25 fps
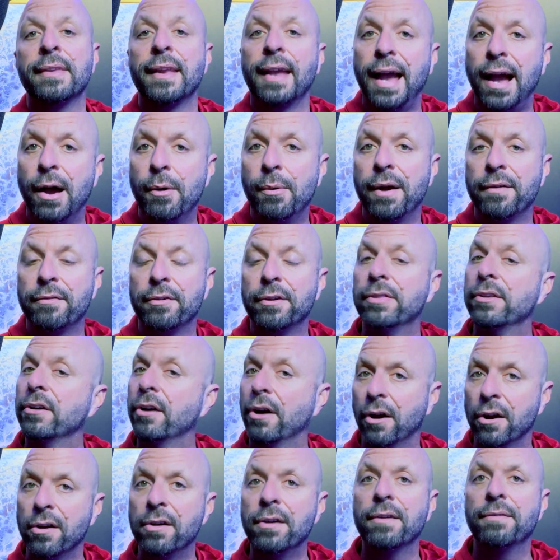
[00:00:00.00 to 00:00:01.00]
However, there
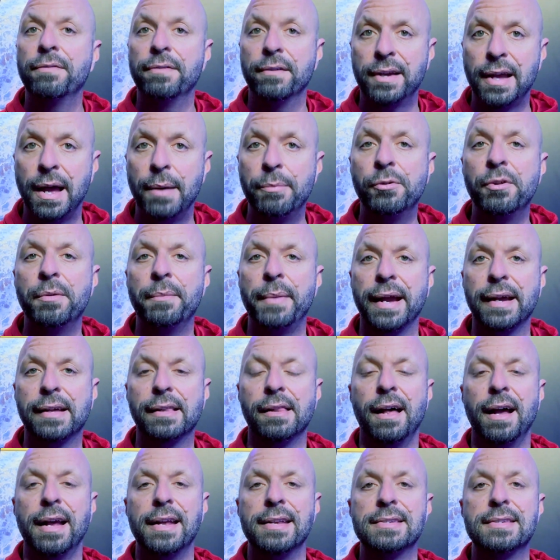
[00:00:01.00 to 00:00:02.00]
are a couple of my
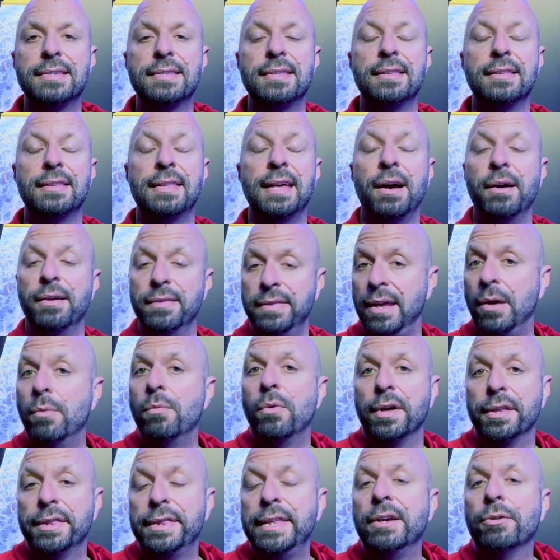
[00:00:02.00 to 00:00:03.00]
clients that they
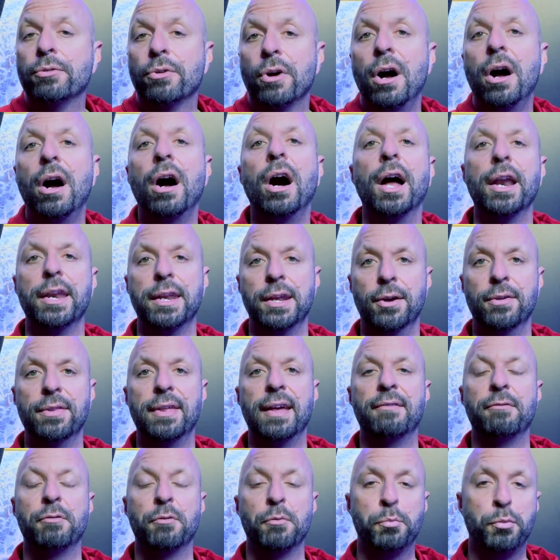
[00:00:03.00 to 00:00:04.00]
want the raw audio.
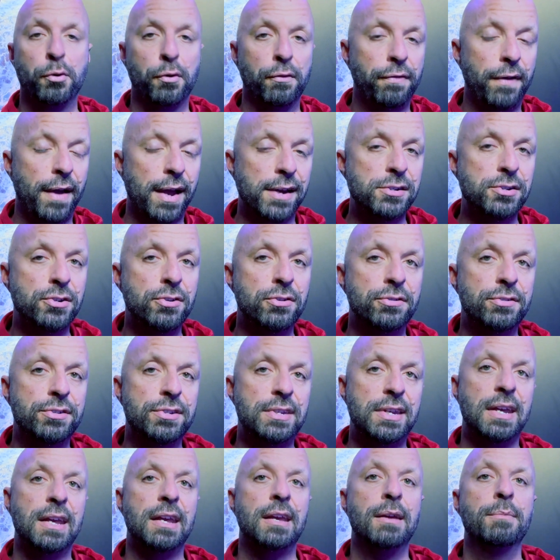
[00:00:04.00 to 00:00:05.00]
They have a professional
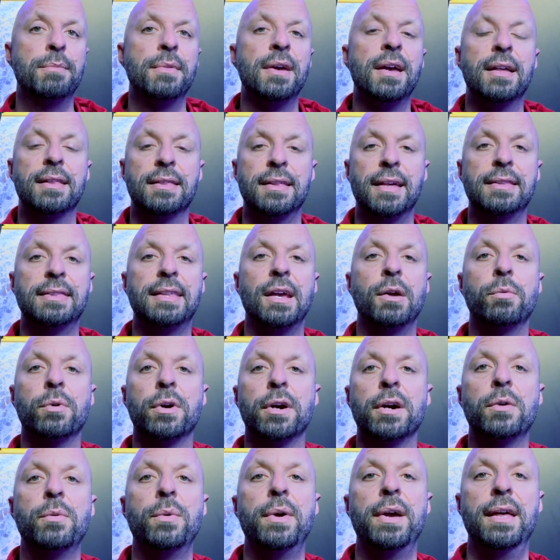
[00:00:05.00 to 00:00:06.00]
team that they
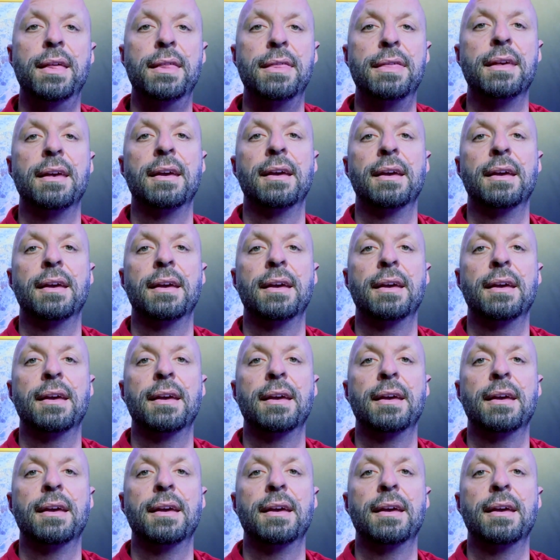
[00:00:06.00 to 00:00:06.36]
work with